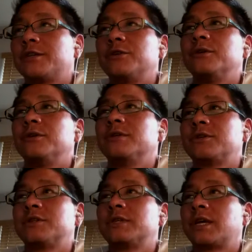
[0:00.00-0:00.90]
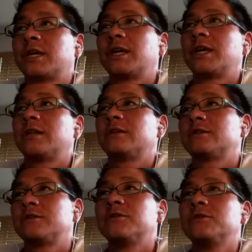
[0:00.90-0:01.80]
to as soon as I can get
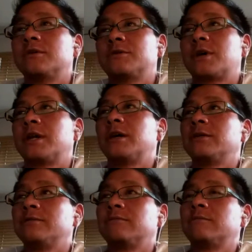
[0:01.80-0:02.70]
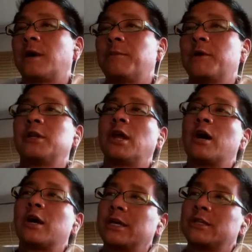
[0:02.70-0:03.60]
into Google. I'm gonna log